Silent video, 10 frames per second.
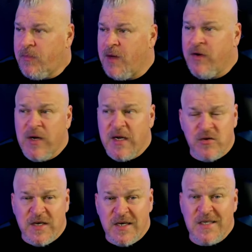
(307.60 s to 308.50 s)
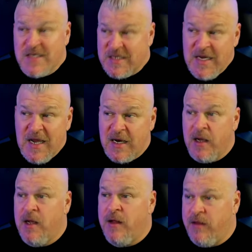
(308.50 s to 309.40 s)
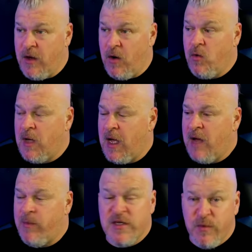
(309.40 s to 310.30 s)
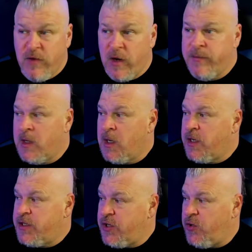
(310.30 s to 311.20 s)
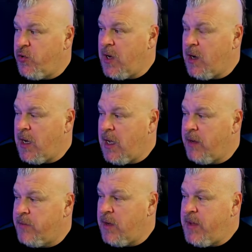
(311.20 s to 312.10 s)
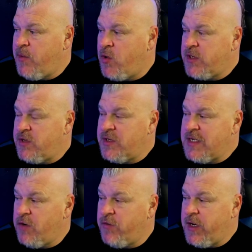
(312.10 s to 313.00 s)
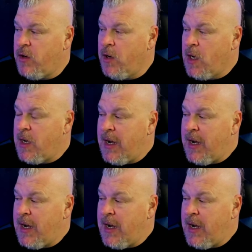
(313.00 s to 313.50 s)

Very interesting to see it, though. Uh, but let's move on to our uh, meme coins. You can see over here.